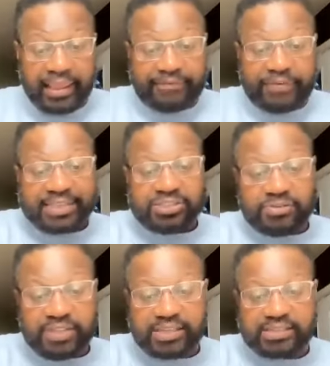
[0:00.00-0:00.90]
if I
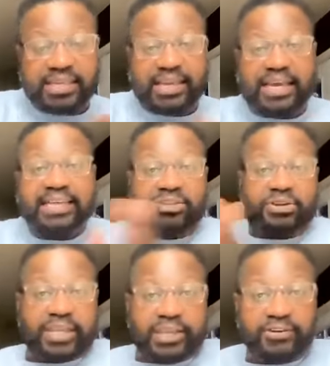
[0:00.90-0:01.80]
do this, then God's
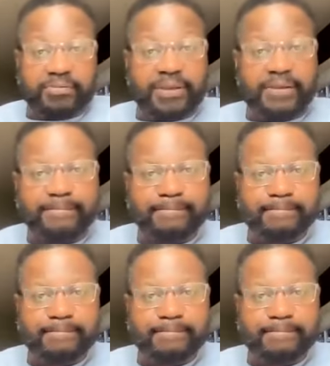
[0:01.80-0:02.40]
going to heal me.